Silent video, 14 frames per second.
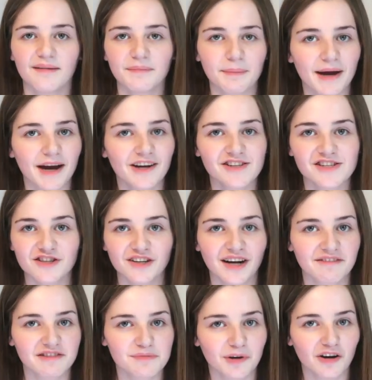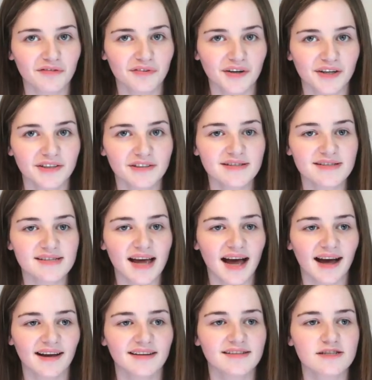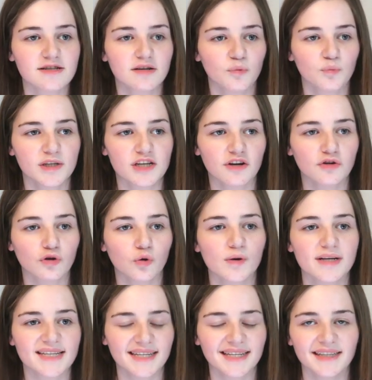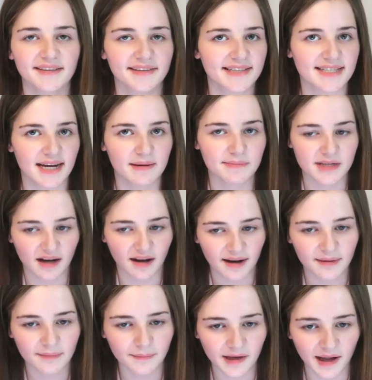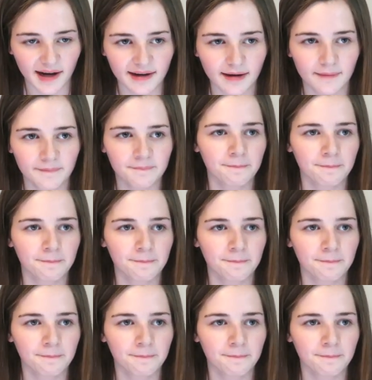my parents don't have smartphones and we don't always eat at the same time. Like,